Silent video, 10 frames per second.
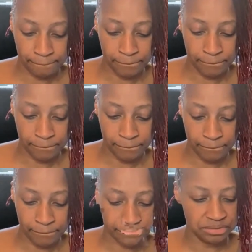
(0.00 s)
Oh, I'm
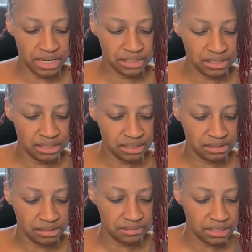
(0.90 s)
putting the right things on
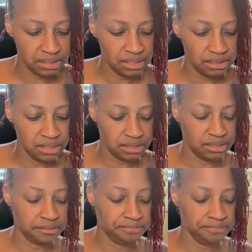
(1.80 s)
the right thing. Look at that.